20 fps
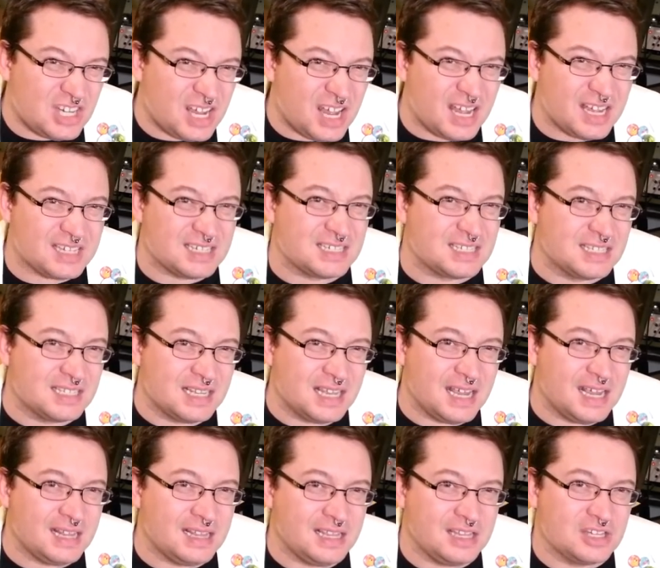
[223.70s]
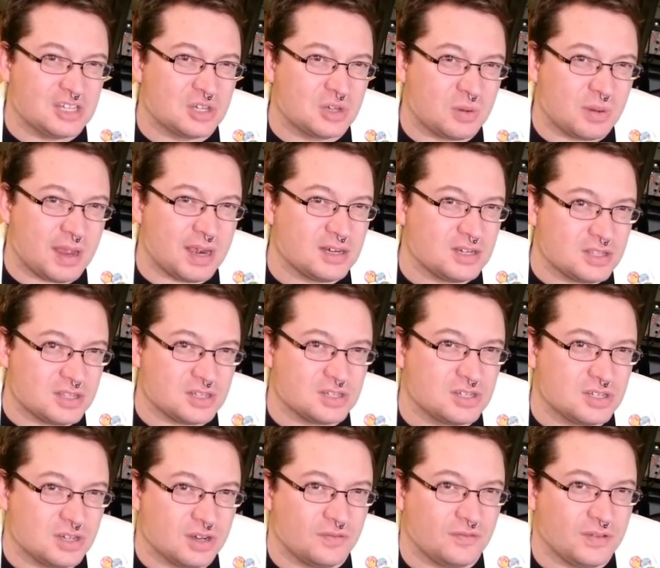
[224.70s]
just lightly scratched the
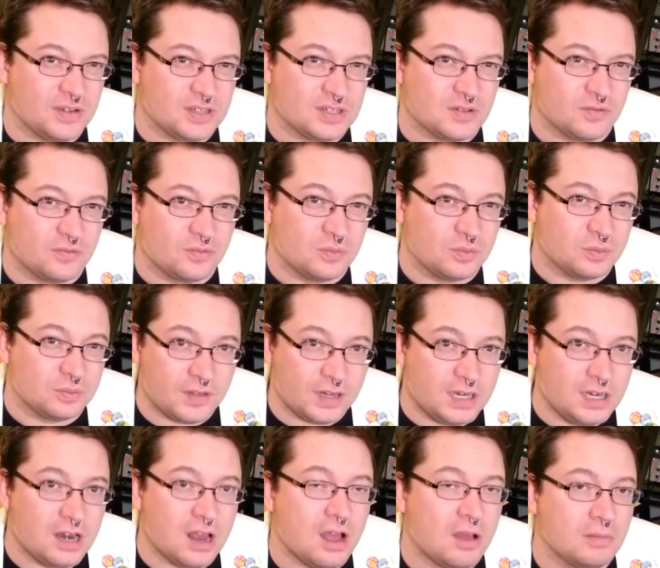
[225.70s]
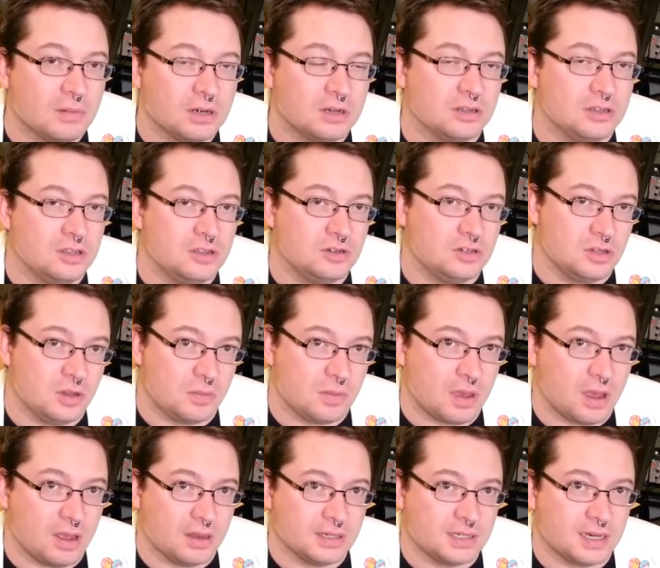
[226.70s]
surface of phenomenal
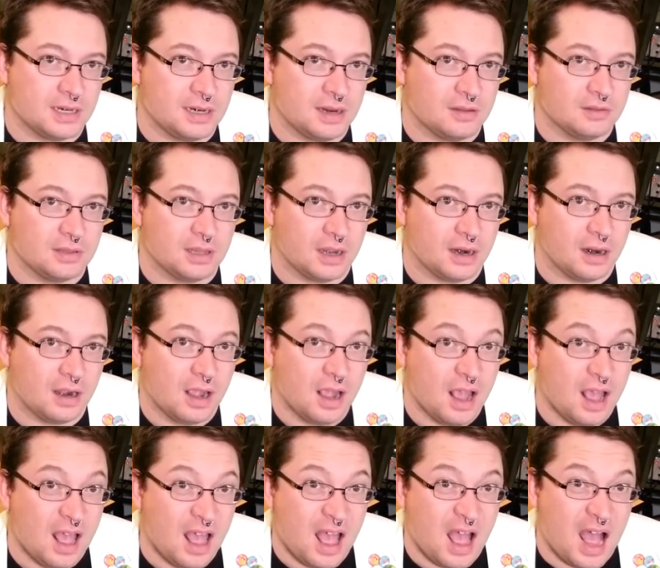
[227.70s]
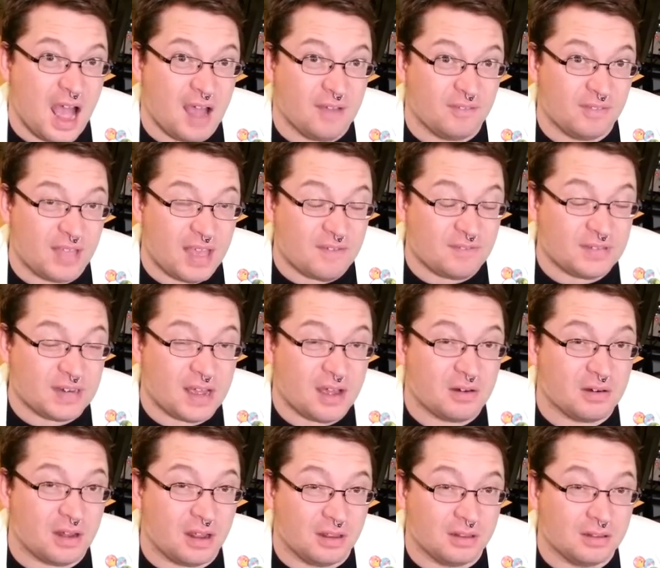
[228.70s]
YouTube content out there. I've left
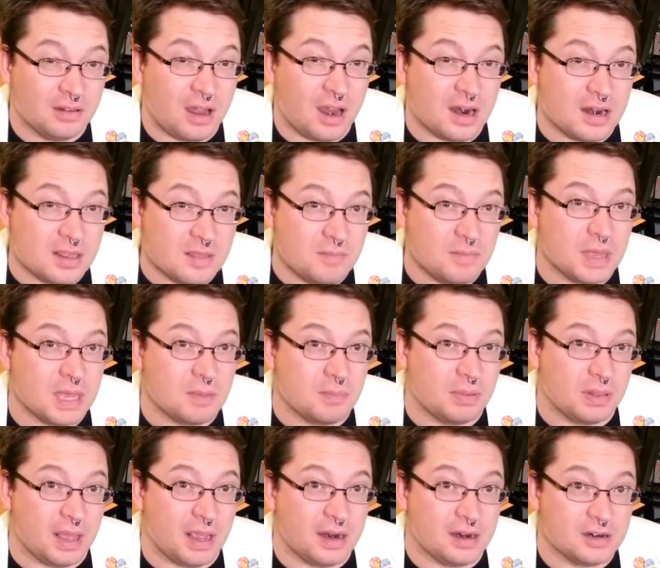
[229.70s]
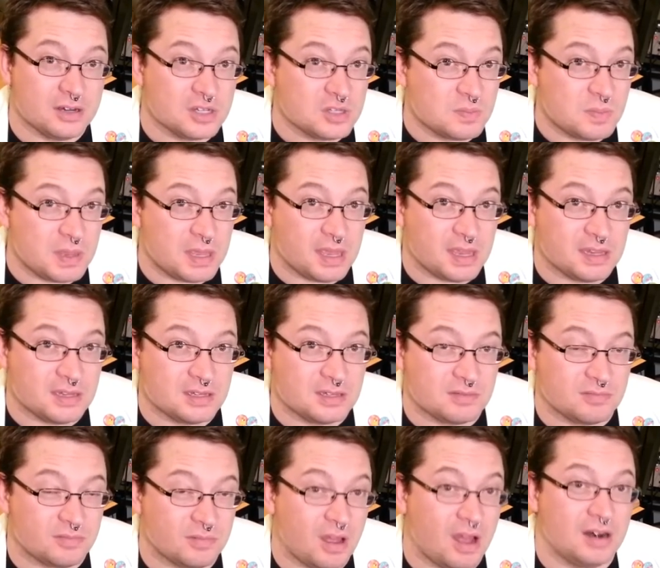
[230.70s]
out a lot of the big players
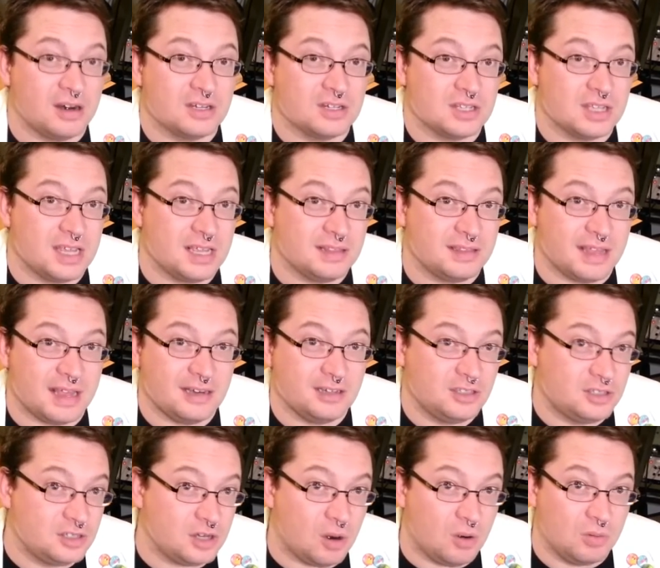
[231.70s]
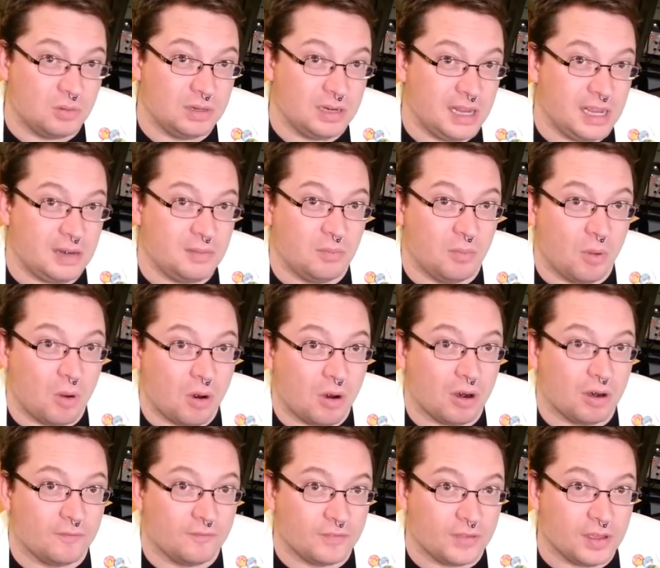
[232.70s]
because honestly, they don't need
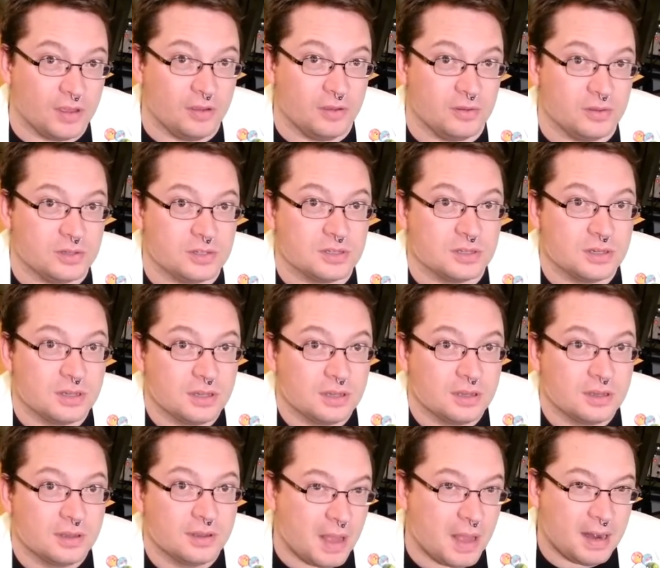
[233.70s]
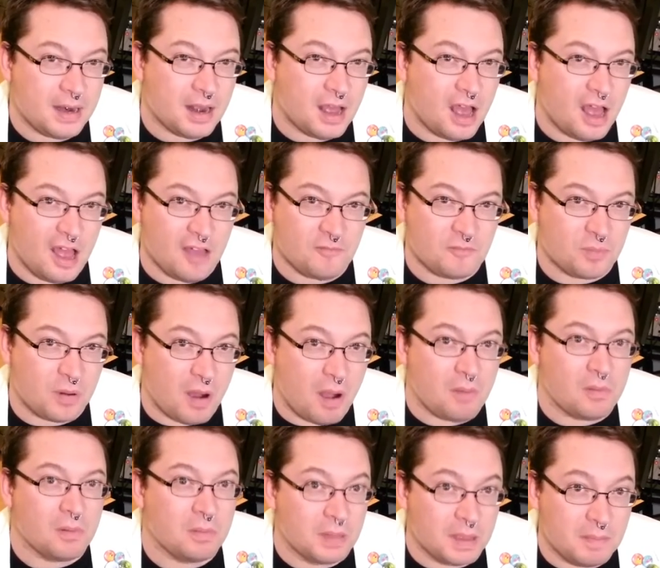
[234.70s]
more views. But I've
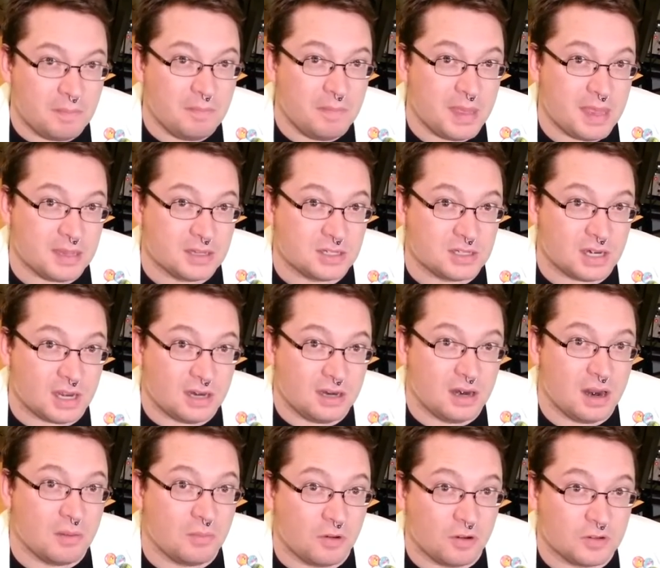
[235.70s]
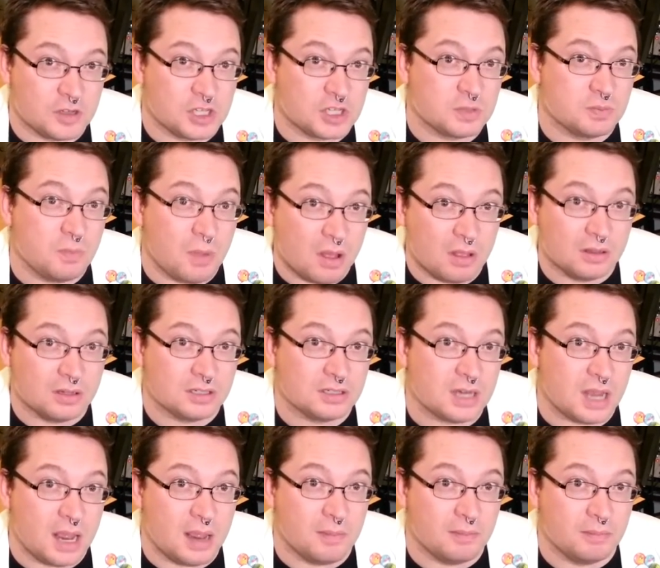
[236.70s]
probably missed a number of smaller
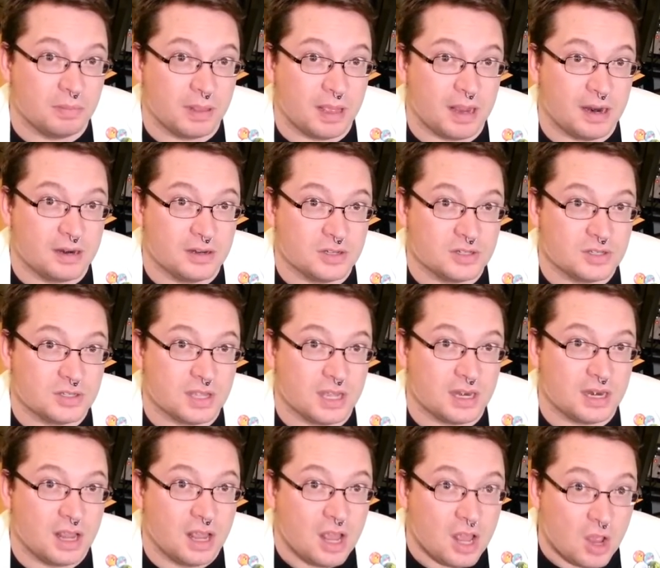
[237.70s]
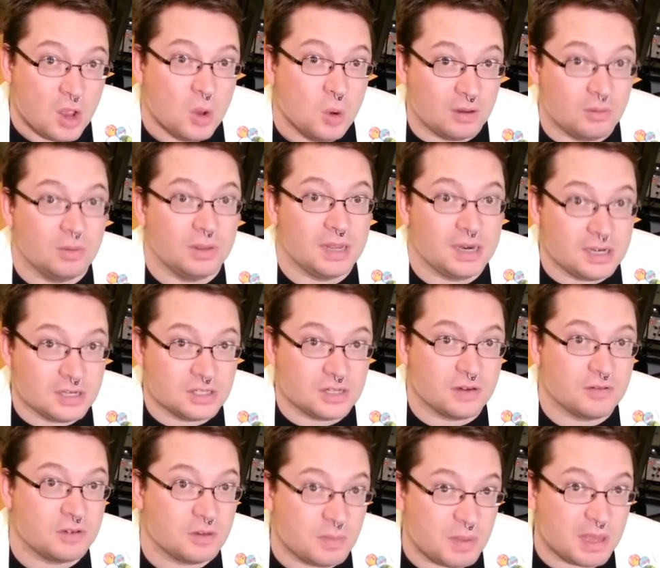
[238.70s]
time players that they really
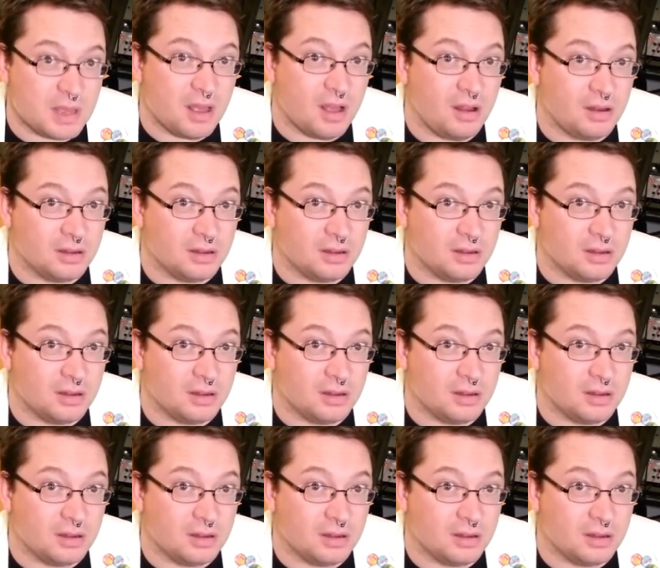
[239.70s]
deserve to be